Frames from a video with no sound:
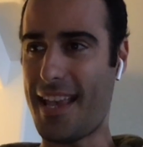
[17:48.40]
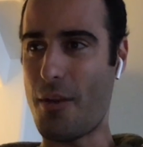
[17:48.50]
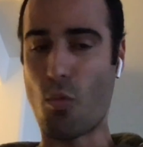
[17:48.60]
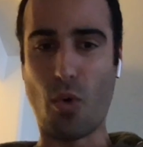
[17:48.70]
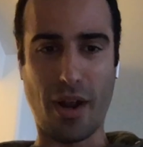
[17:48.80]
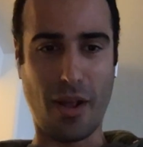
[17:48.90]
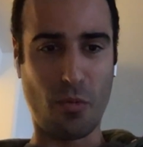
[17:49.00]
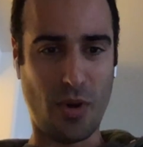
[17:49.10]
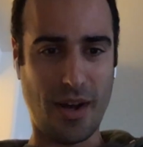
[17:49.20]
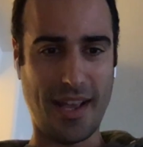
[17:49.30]

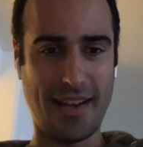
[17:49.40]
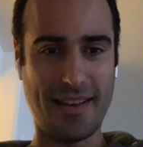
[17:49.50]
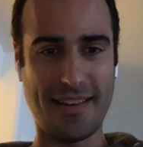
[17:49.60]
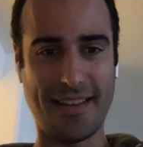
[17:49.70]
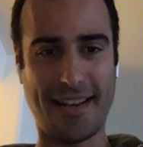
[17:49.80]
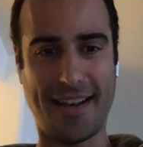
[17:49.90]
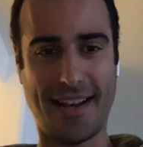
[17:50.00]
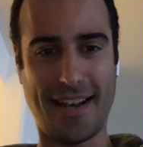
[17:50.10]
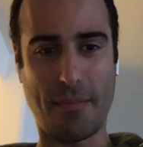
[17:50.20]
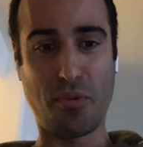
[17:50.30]
one-on-one
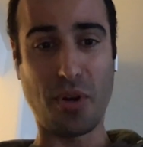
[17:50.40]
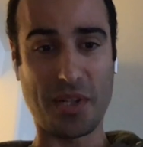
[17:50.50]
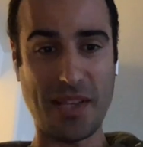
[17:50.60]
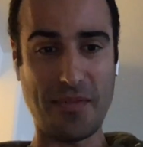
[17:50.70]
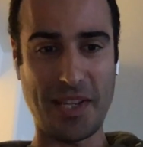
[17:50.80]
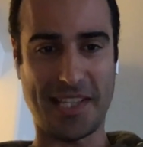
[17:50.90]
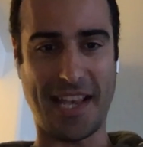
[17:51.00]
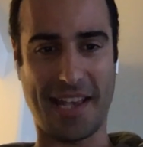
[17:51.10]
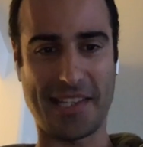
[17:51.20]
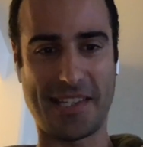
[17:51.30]
productivity
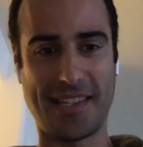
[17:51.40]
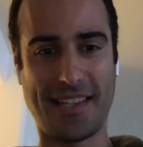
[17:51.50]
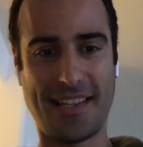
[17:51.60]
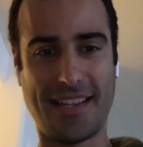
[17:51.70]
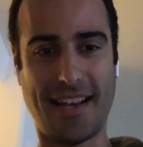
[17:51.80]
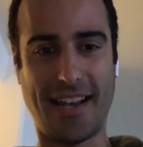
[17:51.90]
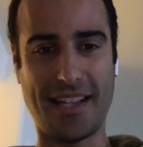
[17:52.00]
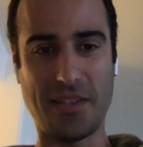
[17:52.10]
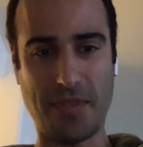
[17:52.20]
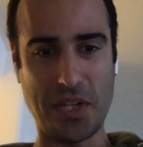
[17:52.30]
test,
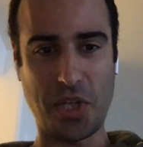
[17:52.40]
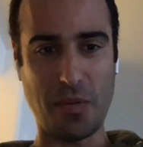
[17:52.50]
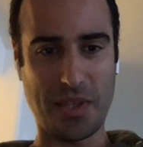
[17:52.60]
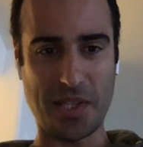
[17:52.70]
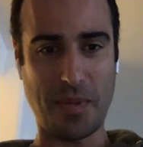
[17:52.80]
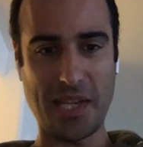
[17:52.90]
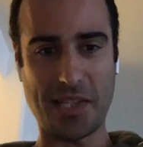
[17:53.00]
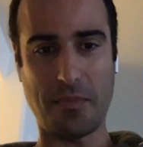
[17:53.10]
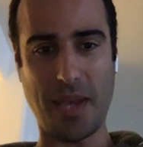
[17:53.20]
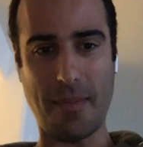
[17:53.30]
Da Vinci with his
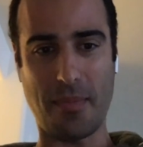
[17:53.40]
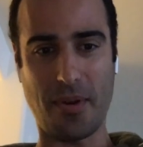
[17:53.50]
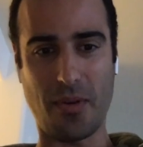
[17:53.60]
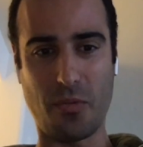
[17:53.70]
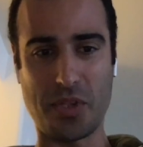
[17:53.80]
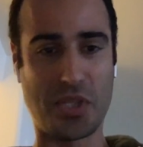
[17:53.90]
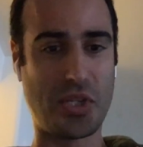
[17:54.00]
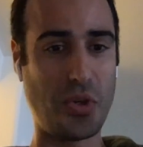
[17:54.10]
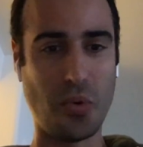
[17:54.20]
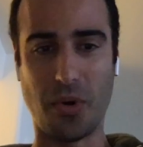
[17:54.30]
piece of paper would
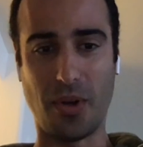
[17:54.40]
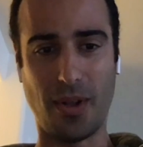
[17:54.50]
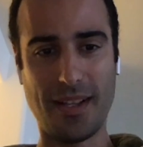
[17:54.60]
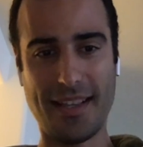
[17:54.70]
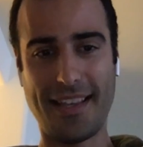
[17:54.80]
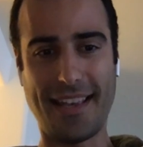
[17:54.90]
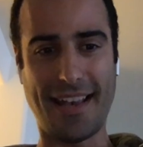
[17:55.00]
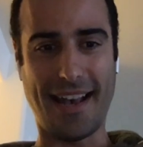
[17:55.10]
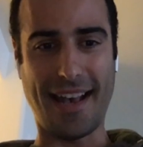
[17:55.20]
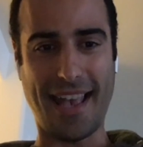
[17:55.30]
school
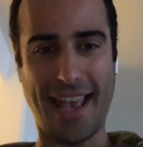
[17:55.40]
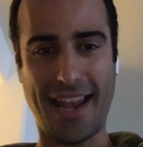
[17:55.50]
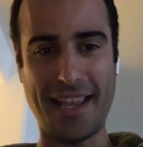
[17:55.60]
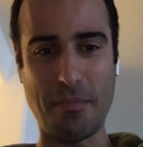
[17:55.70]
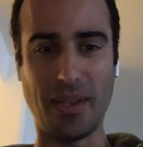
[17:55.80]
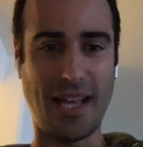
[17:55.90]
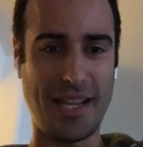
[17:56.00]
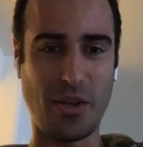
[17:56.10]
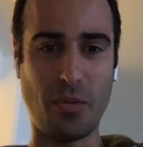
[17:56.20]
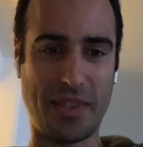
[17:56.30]
any
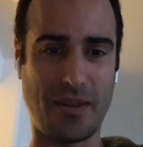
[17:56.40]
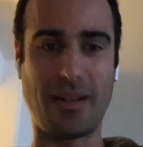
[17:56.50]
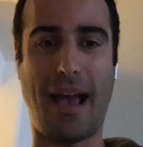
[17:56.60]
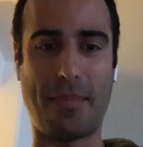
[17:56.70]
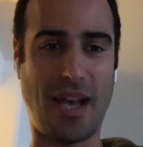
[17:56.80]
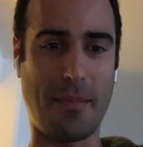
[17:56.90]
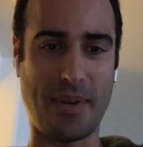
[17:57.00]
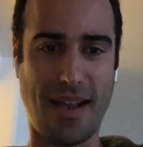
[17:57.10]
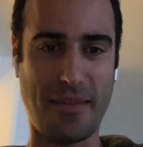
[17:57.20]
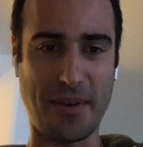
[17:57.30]
millennial with their laptop
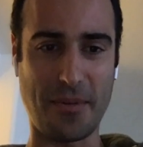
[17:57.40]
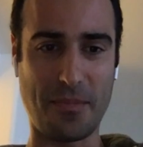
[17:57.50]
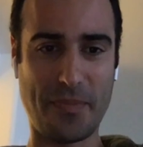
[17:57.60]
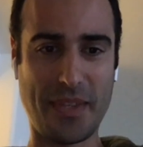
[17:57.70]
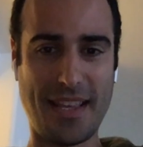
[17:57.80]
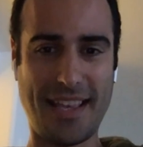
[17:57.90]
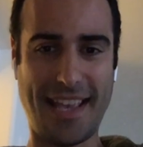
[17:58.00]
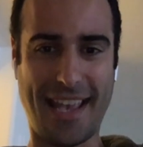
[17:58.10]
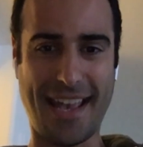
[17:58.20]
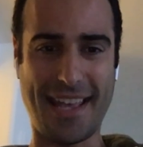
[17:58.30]
and iPhone.
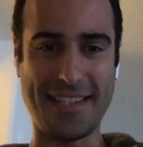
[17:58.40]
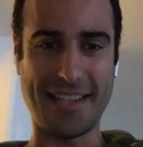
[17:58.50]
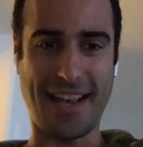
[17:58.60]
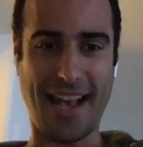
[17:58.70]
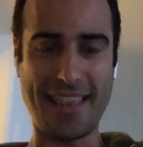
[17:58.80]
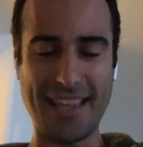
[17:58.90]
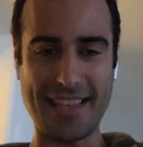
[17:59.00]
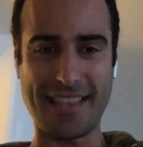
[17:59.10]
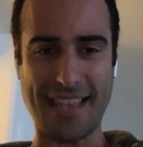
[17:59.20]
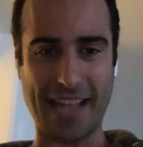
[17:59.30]
And I
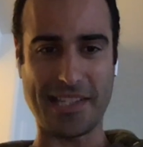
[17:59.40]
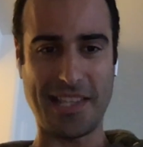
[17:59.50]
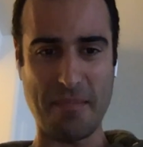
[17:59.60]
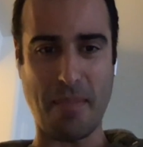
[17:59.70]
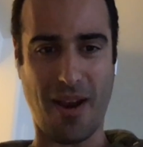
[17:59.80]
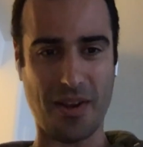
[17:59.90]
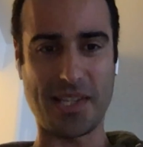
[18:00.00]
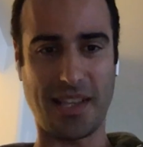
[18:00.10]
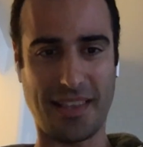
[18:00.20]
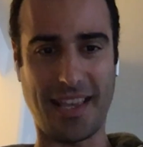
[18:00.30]
think that that's the
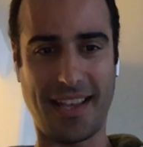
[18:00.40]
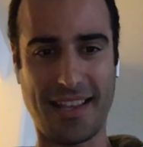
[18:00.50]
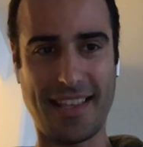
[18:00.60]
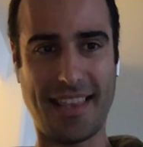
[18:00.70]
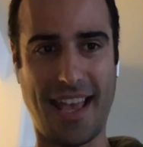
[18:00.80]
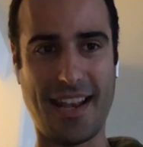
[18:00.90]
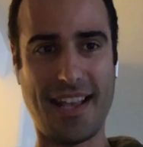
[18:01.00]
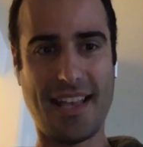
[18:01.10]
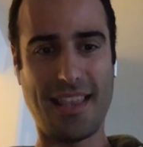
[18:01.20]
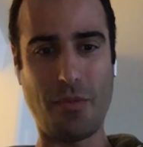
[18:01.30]
embarrassing thing, that
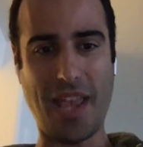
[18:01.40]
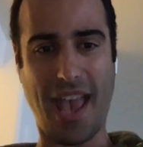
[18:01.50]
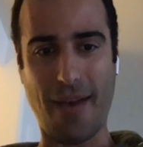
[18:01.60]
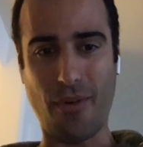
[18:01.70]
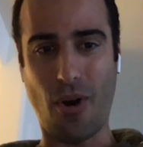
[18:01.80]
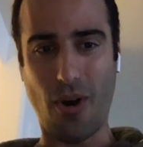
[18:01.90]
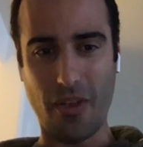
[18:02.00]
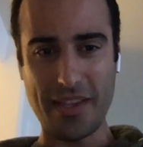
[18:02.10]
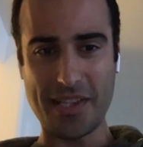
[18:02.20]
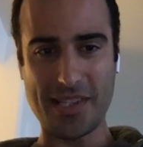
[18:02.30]
we have
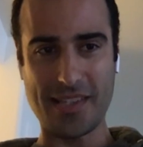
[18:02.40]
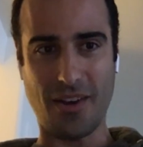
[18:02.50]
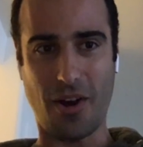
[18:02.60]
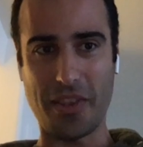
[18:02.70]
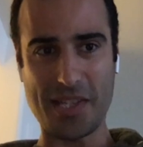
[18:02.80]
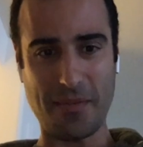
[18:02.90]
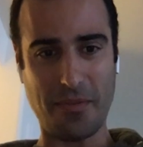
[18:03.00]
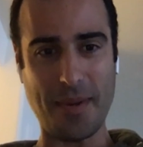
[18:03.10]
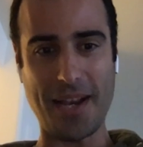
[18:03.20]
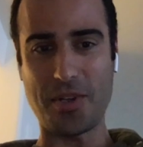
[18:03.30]
all this
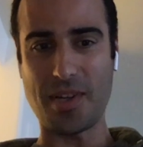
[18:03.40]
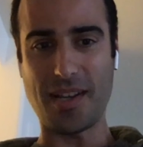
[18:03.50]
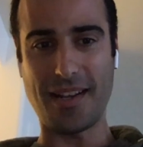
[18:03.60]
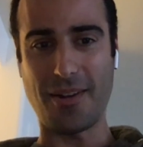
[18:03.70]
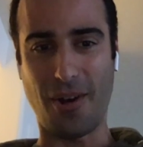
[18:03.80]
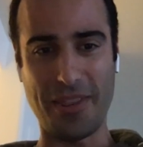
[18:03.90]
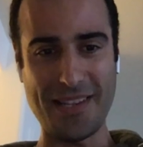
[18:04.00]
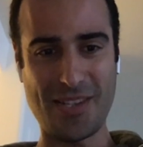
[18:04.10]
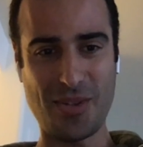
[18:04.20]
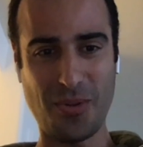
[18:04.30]
information and all
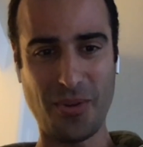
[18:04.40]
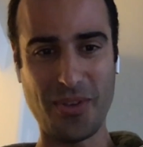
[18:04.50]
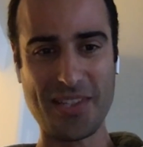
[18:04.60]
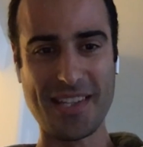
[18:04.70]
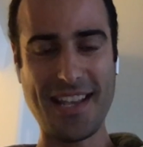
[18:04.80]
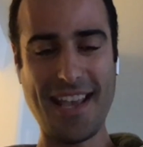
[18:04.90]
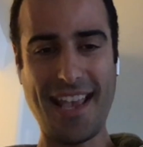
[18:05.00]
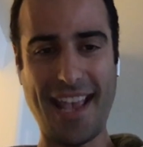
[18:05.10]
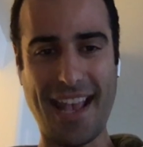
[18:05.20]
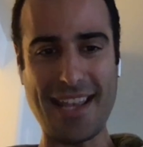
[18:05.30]
these tools,
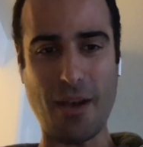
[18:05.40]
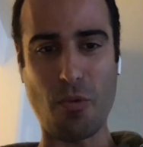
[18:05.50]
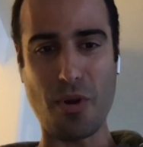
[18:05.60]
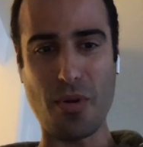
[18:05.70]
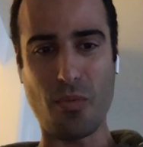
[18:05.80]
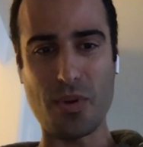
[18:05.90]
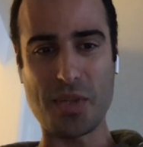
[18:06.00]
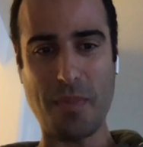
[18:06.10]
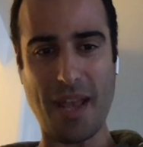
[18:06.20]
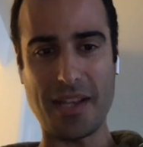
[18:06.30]
and yet we're
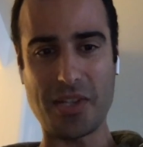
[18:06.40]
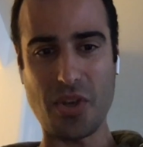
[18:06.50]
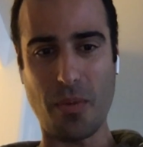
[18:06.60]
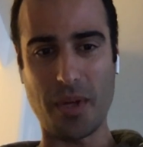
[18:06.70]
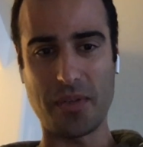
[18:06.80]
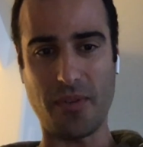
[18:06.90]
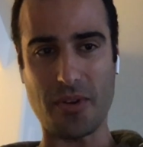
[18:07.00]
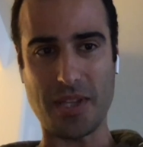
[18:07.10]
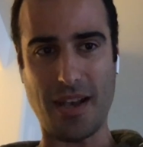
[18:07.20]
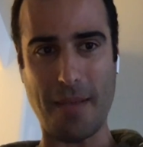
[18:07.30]
spending so much of
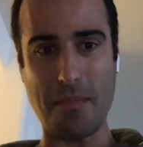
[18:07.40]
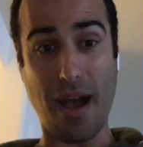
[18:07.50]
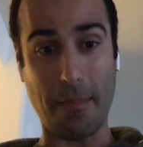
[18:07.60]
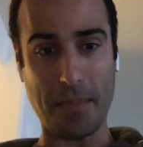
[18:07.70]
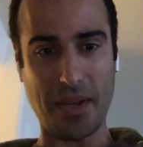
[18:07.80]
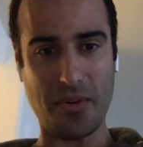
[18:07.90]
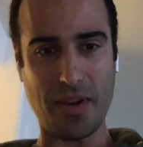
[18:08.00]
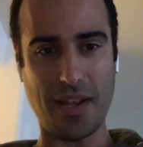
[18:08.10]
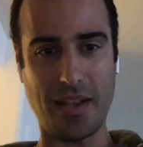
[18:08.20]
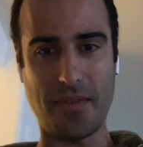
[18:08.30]
our time not being
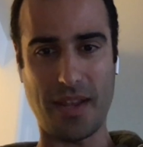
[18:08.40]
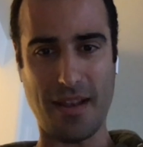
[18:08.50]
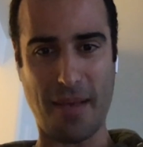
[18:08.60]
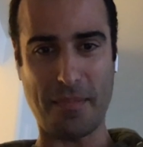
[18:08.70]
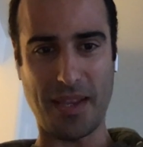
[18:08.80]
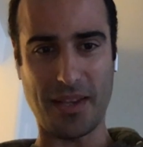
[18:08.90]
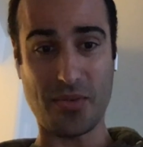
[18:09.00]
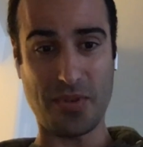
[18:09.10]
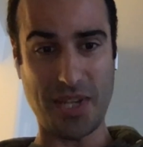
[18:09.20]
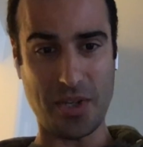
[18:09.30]
creative and not being
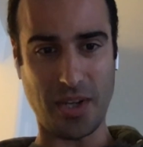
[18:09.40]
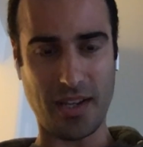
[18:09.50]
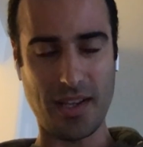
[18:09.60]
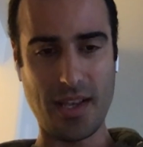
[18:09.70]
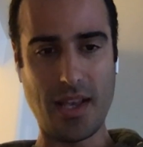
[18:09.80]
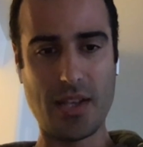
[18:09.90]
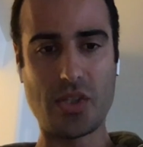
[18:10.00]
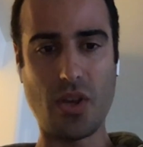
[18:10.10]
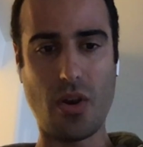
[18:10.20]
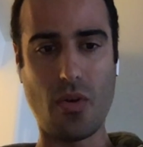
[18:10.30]
strategic.
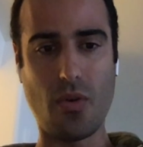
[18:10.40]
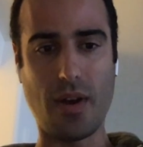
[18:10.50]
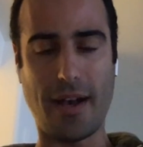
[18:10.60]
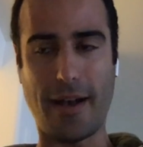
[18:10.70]
So